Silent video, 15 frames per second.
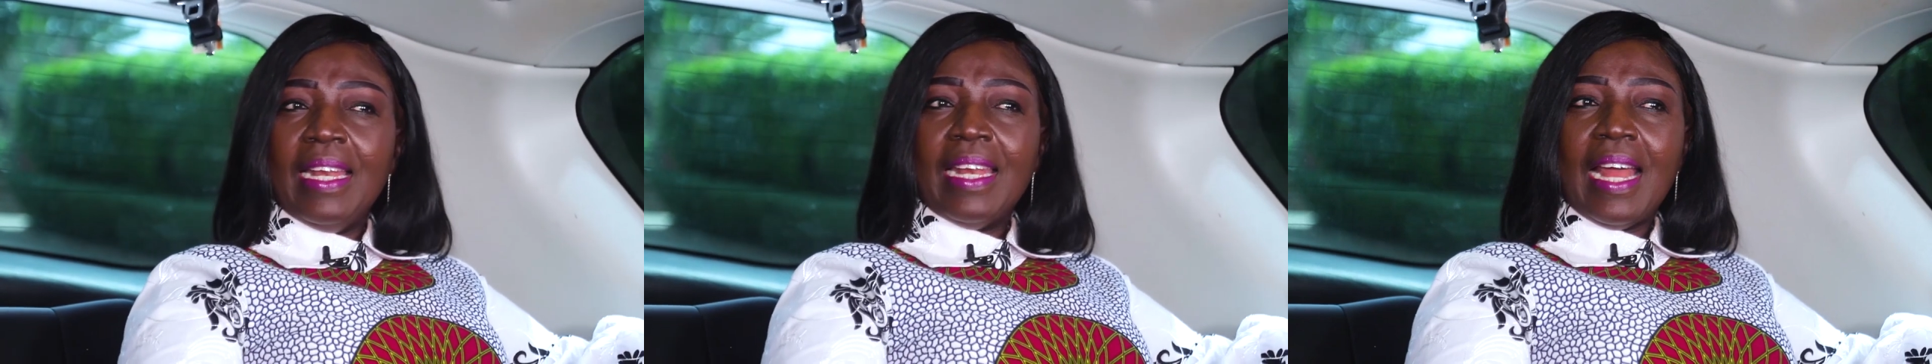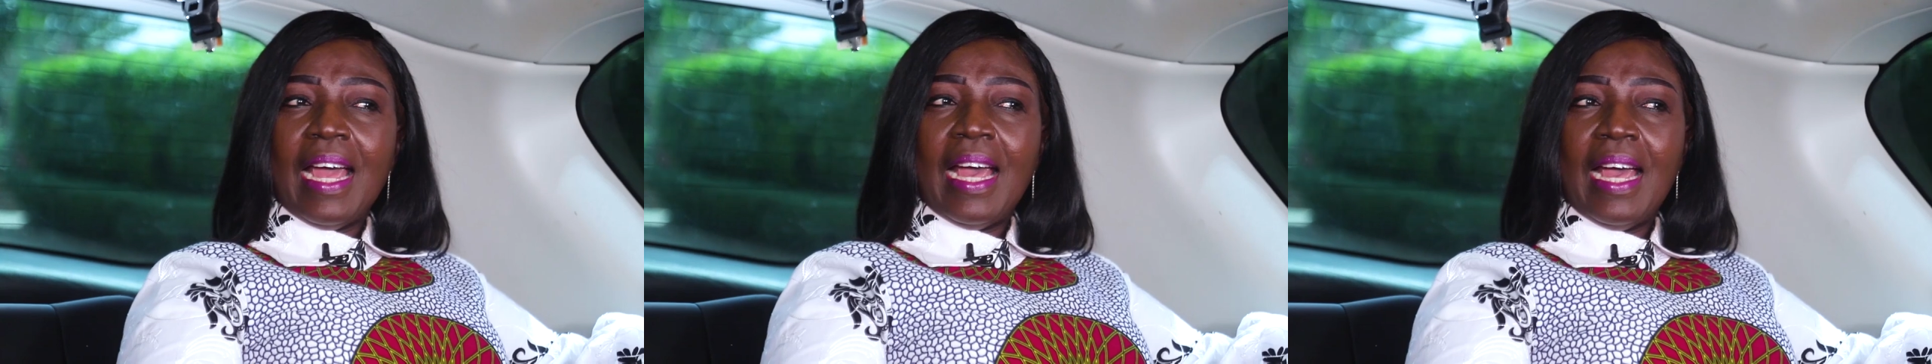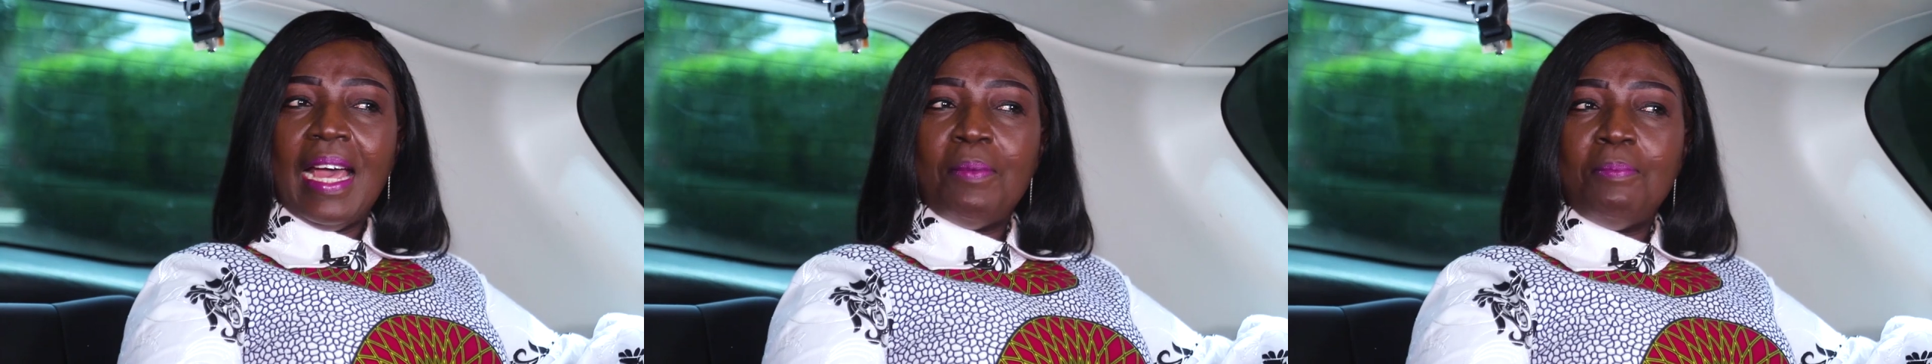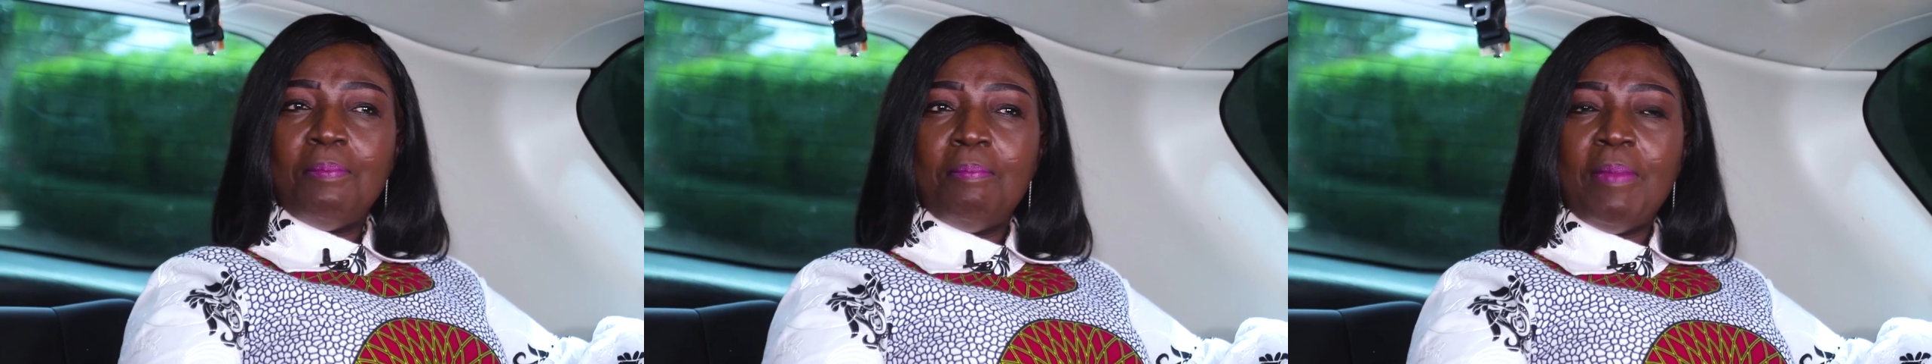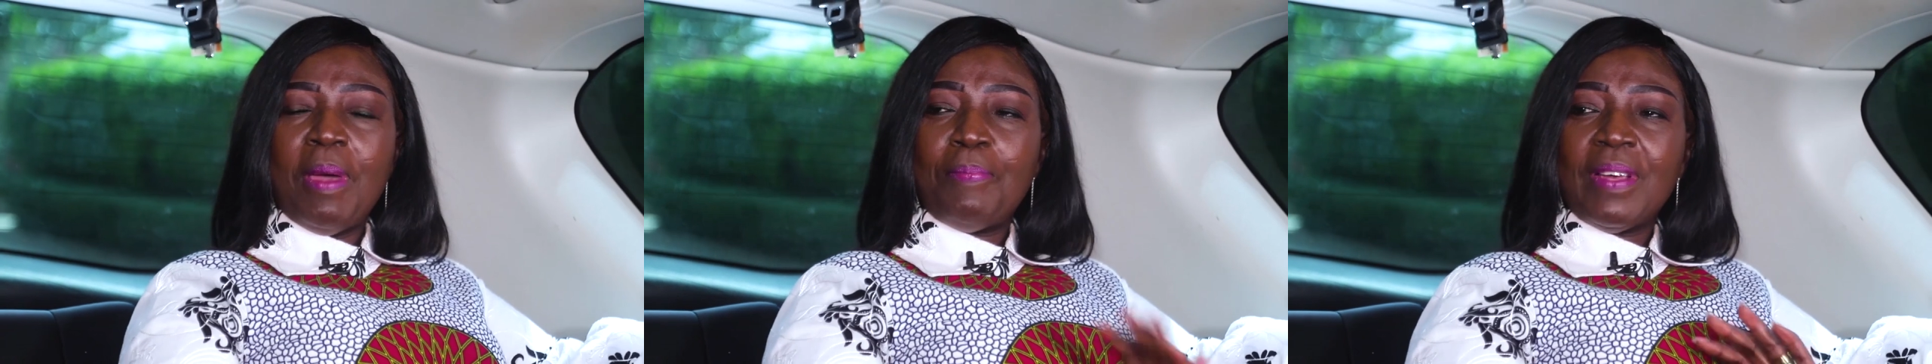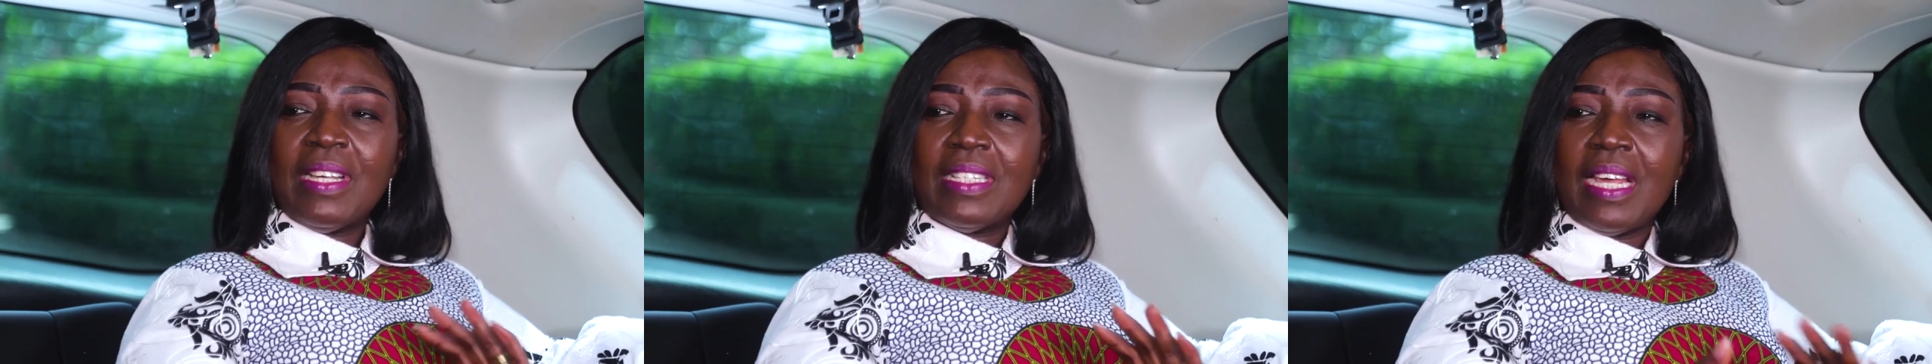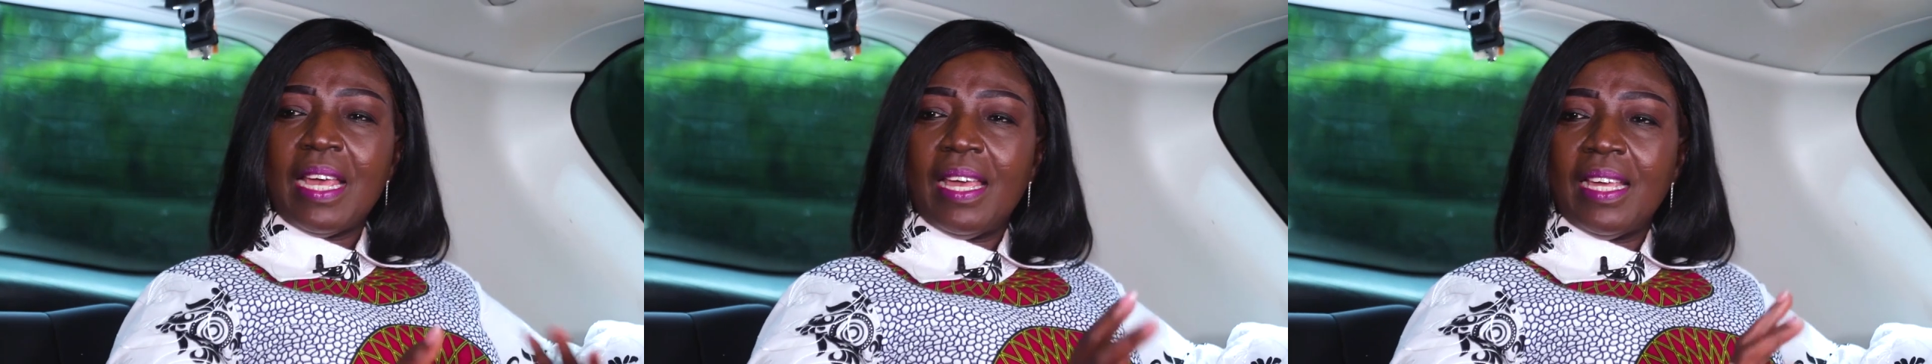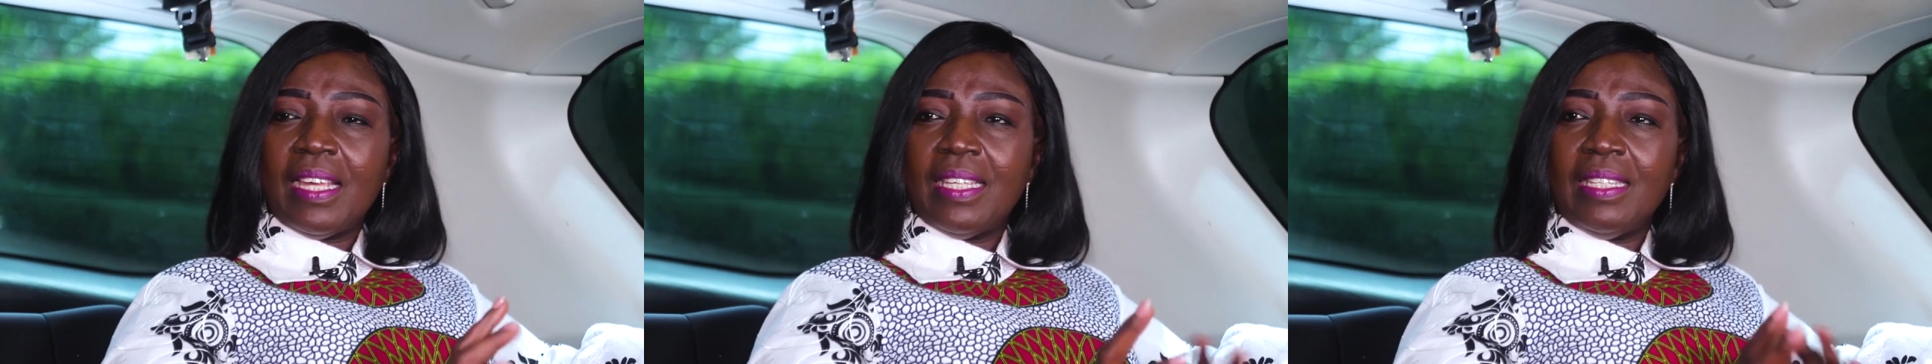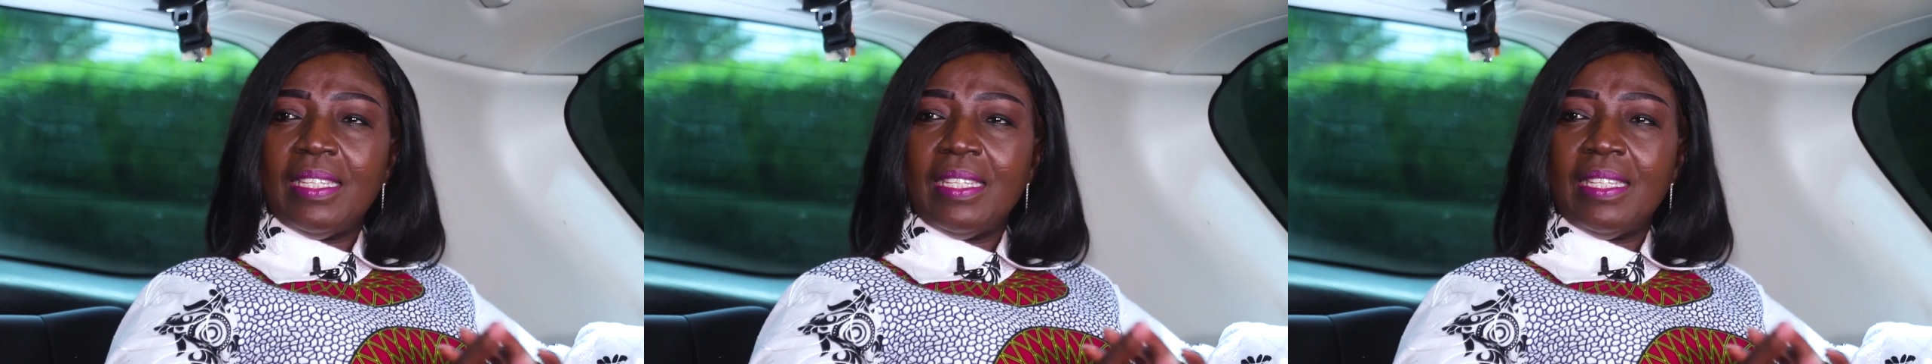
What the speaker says: Na me pese